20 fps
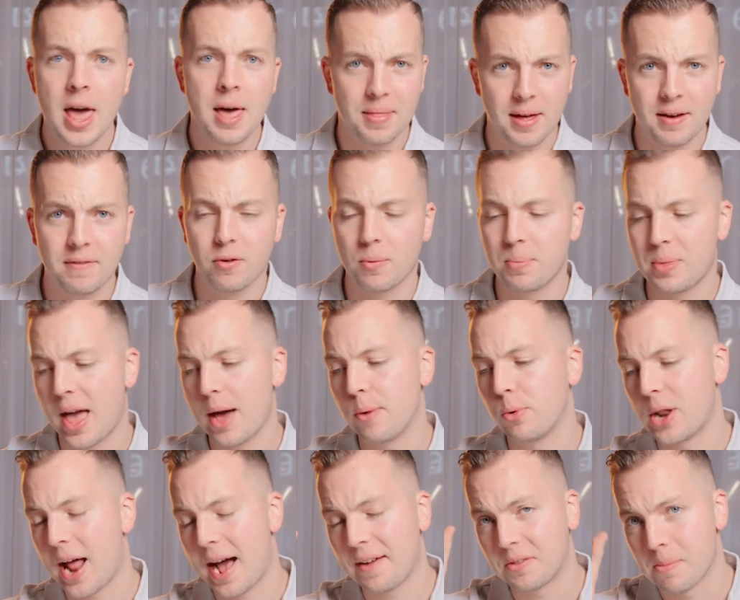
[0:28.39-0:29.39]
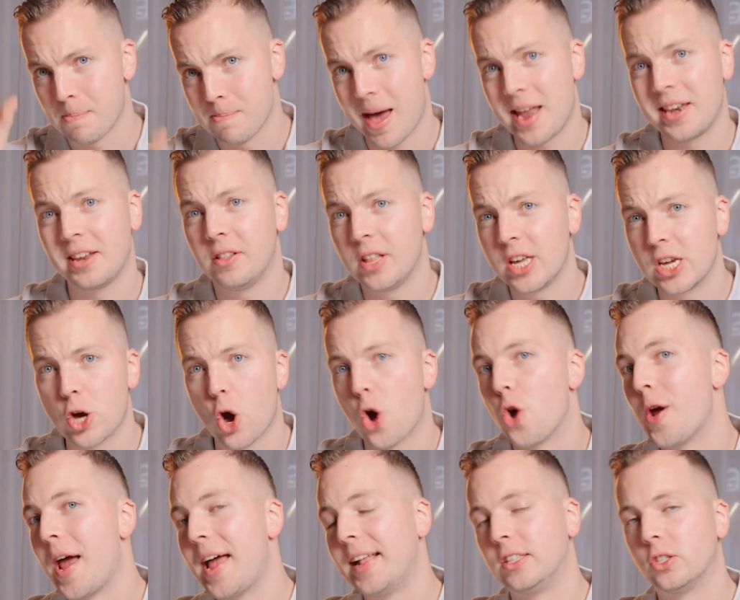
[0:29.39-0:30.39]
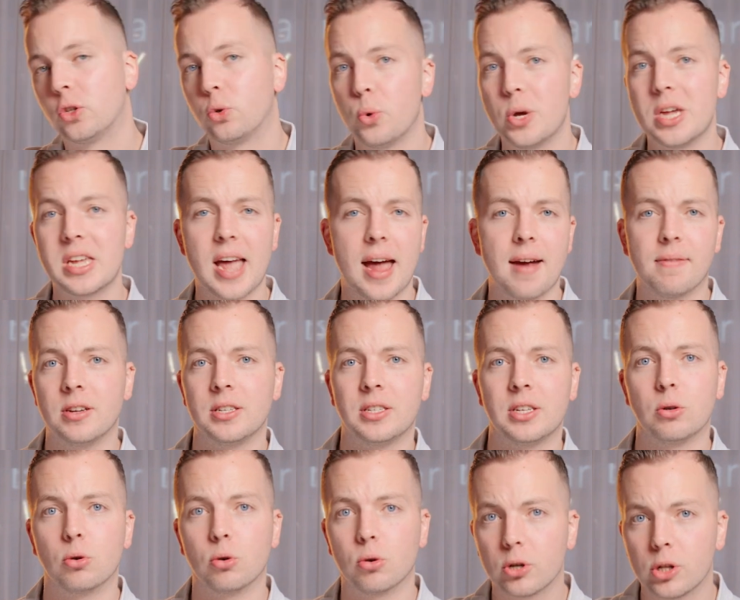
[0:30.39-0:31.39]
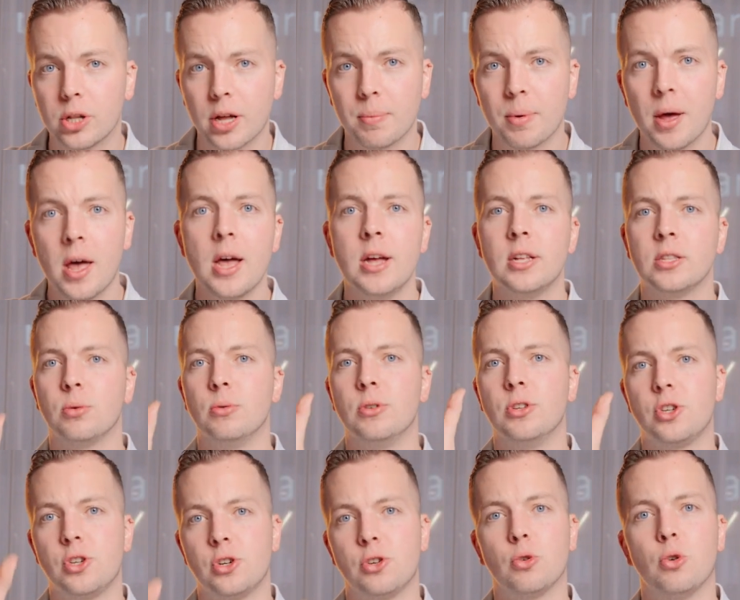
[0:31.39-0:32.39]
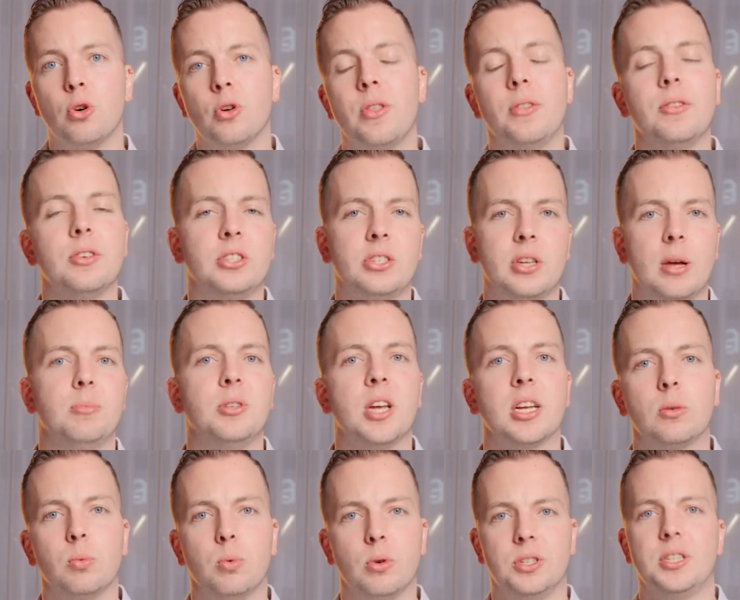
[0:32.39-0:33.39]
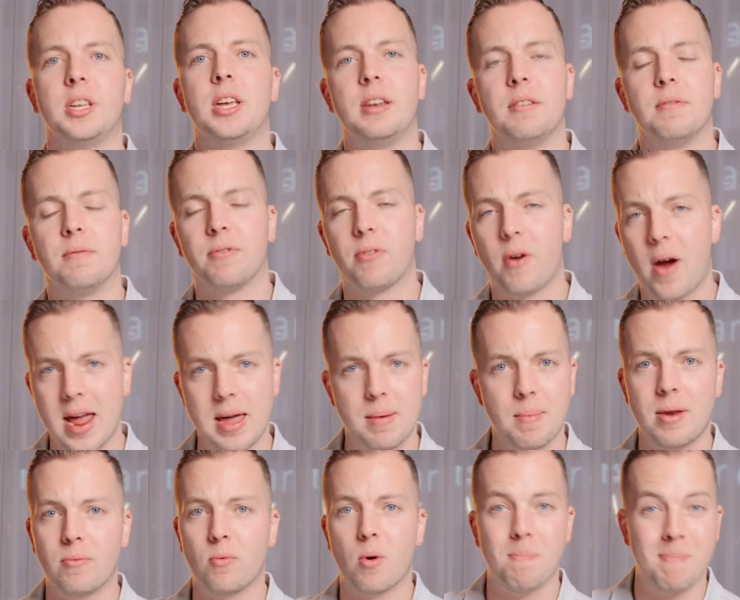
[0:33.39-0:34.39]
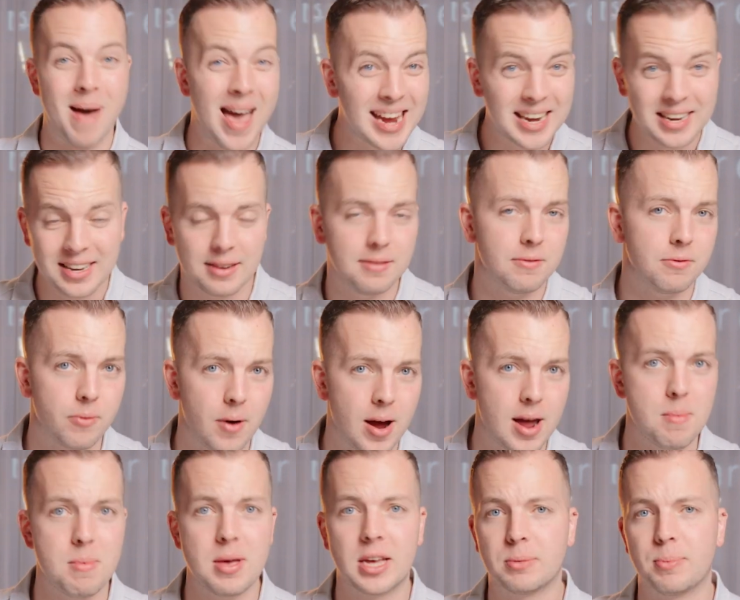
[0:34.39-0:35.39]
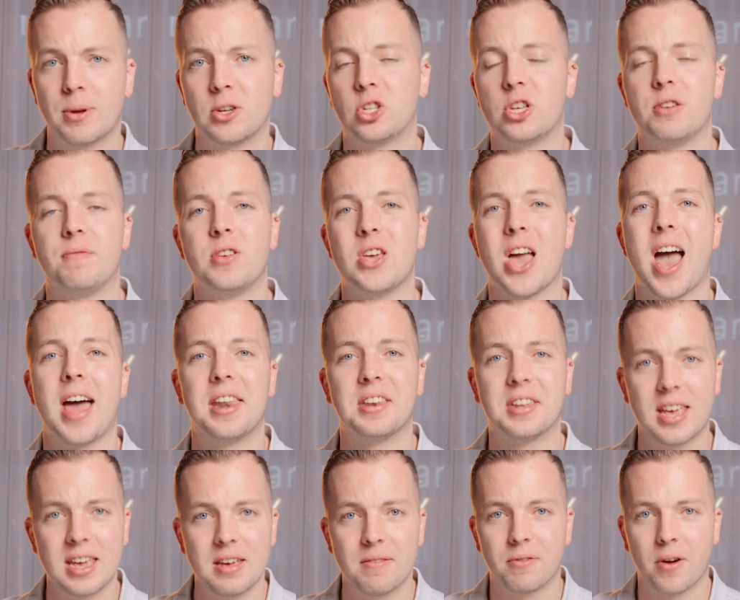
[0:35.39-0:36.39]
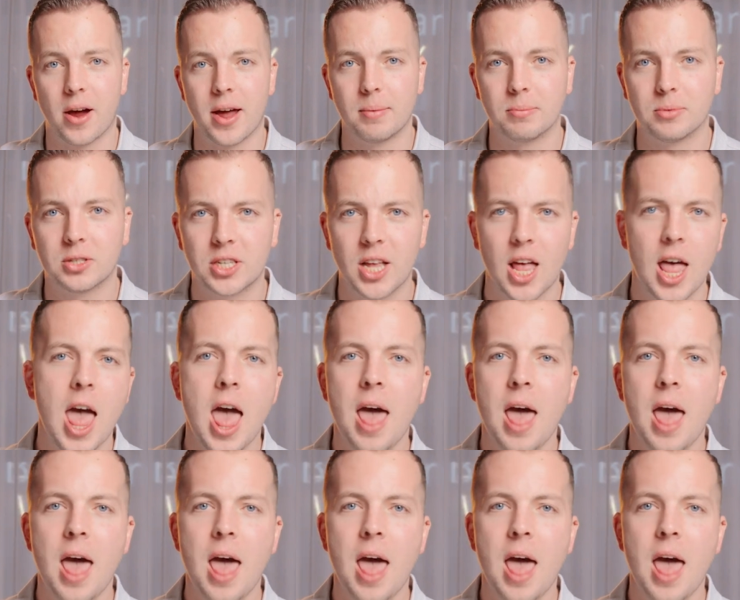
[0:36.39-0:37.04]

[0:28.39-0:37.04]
Then from there, we'd have to manually go and tweak every single clip to ensure that the subject was in frame and remained in frame, especially if you had keyframes.